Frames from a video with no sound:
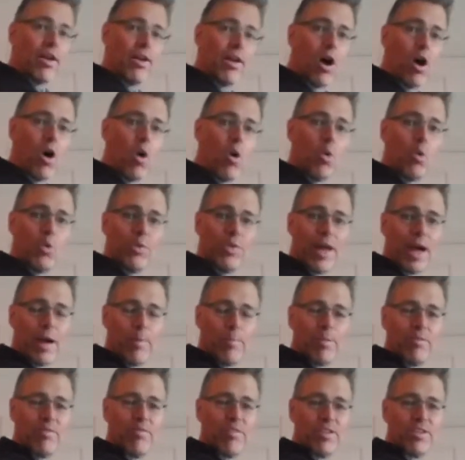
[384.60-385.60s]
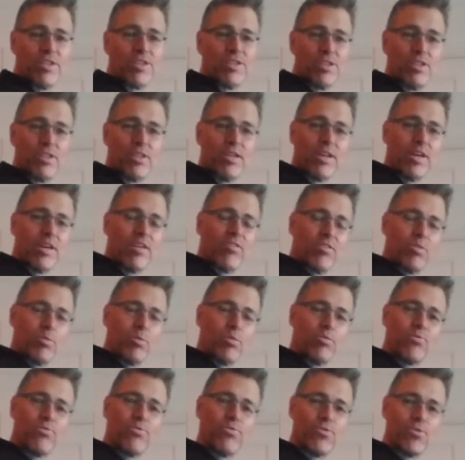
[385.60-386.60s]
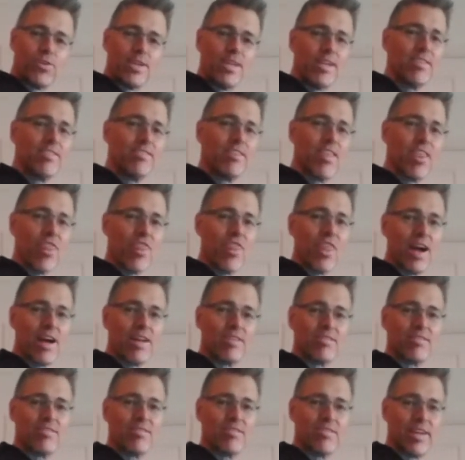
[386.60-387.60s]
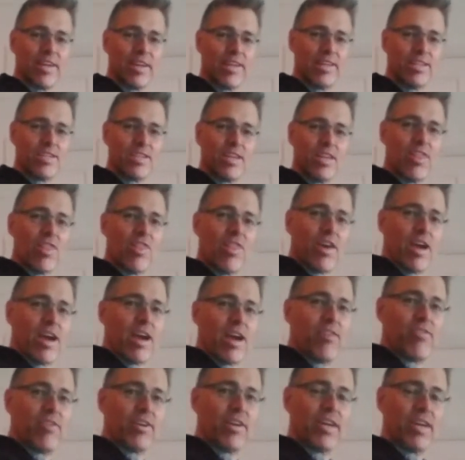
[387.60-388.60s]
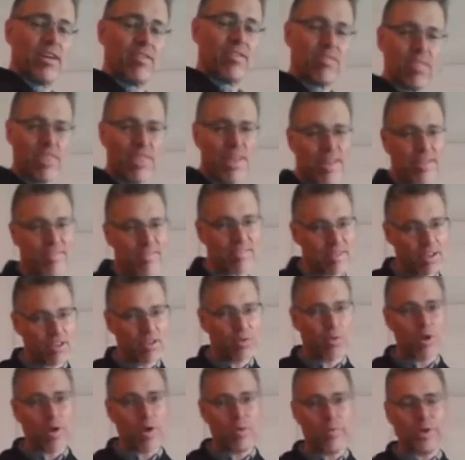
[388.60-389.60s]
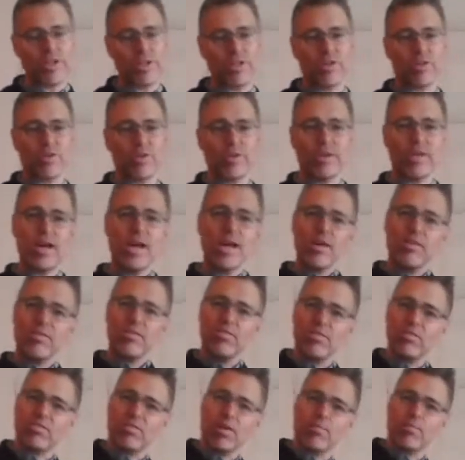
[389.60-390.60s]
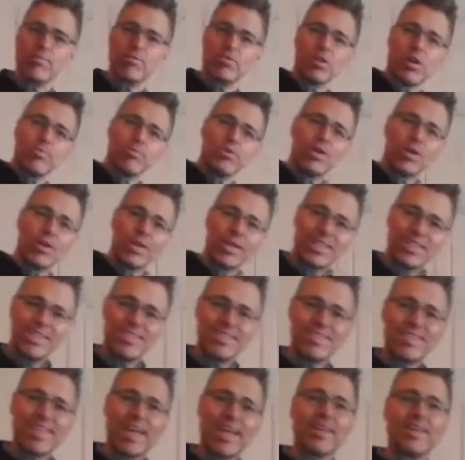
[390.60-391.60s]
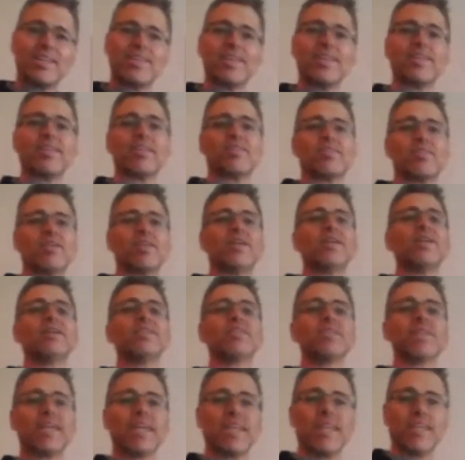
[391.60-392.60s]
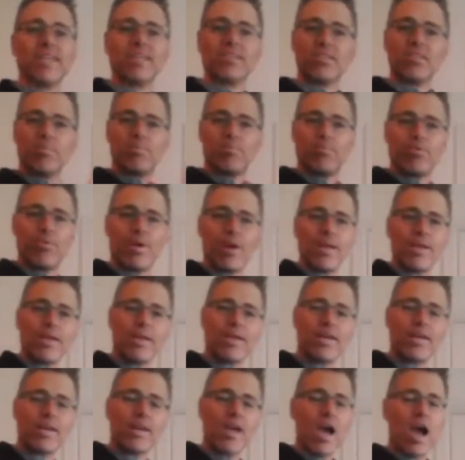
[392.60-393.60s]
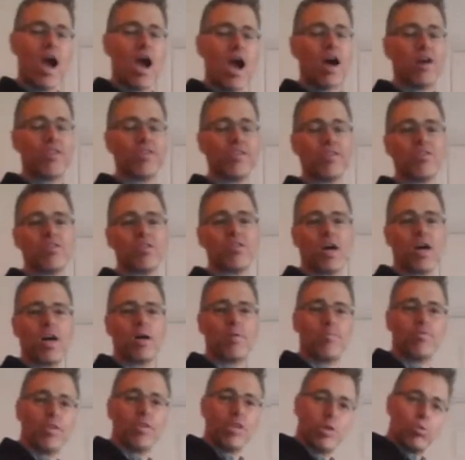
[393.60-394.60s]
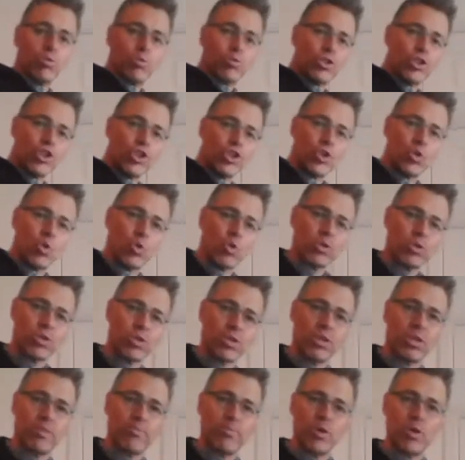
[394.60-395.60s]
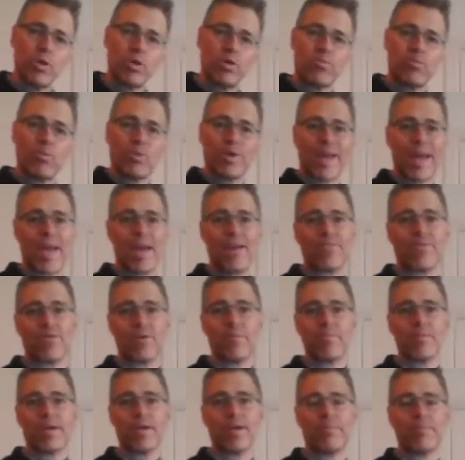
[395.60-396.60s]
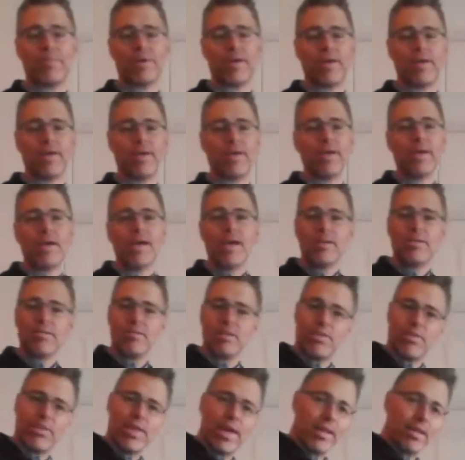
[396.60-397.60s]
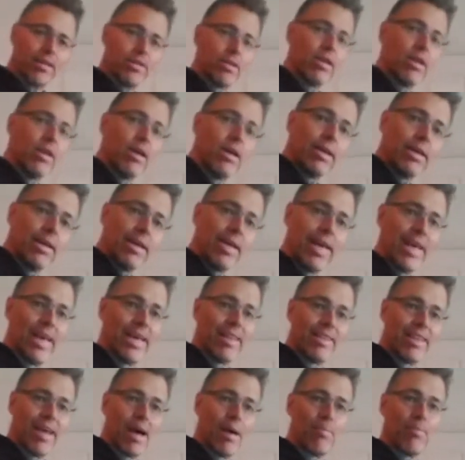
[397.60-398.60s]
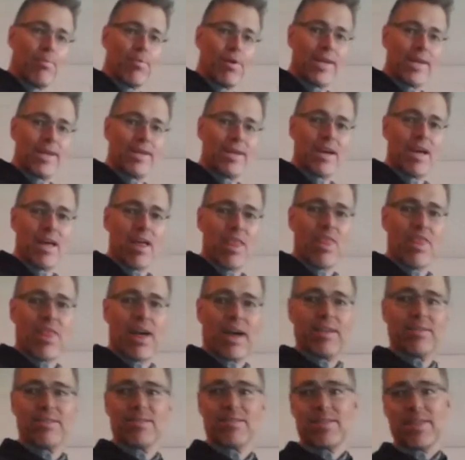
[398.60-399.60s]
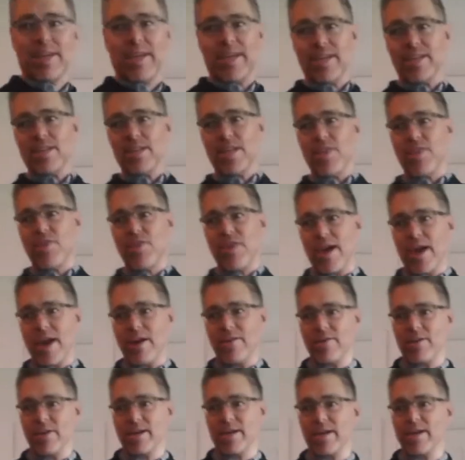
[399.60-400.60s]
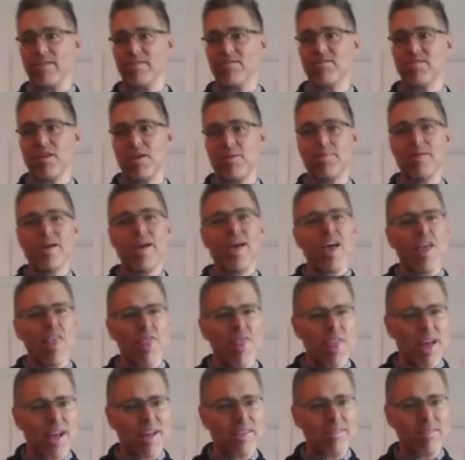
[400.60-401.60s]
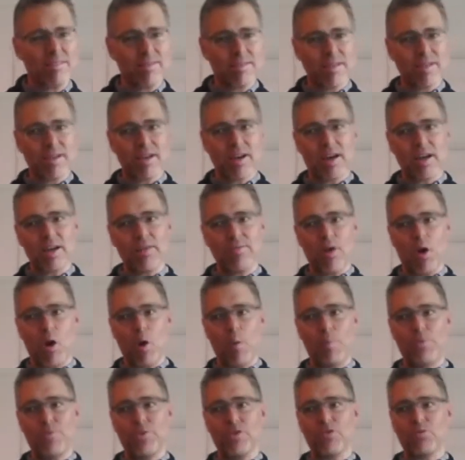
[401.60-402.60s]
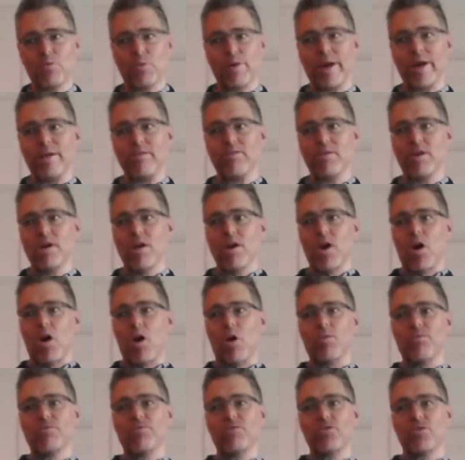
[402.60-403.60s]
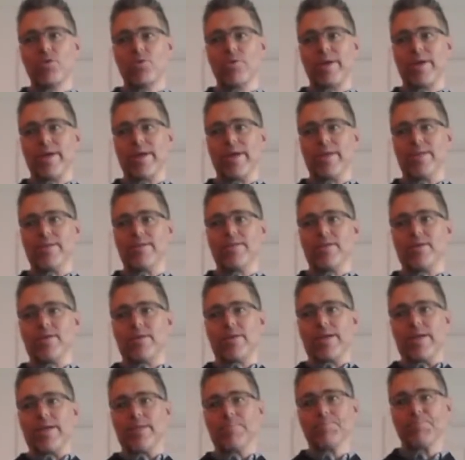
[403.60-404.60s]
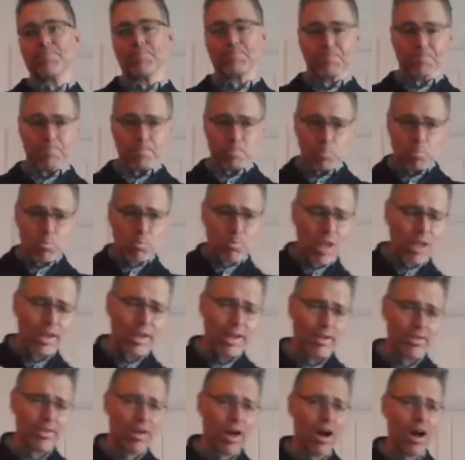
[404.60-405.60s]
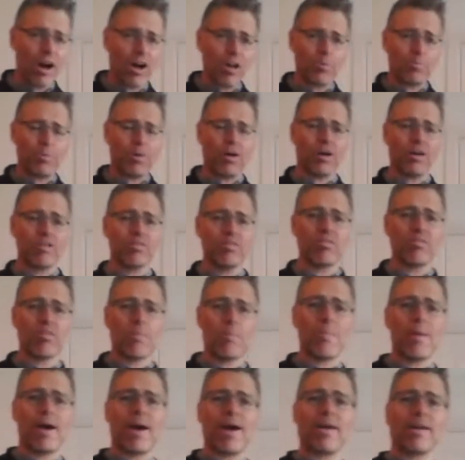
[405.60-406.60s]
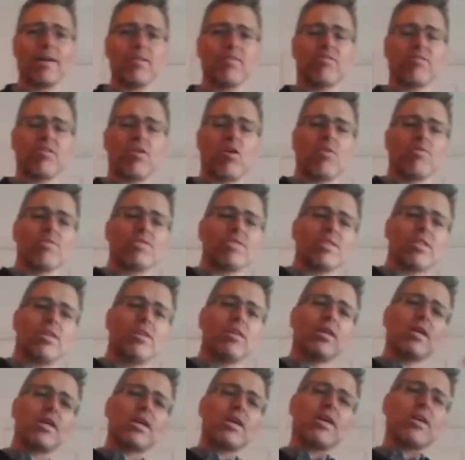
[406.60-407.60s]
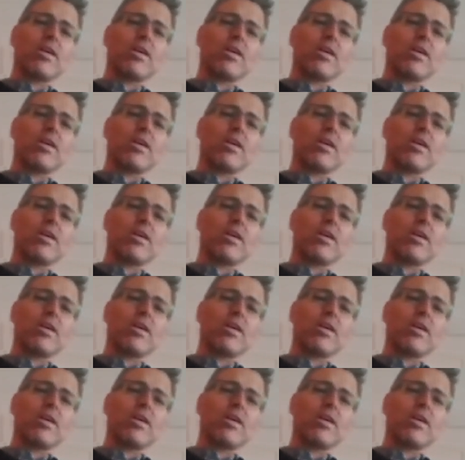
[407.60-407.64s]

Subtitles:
and hold that position, so you would freeze at that stage there. Okay, so that's the other way in which you can do it. So sometimes you'll extend it to get into the break, other times you'll shorten the move, whatever it may be, to then hit that break at that stage there. Okay, so that's the kind of obvious ways of doing it. Okay, now the hard part as a man is that obviously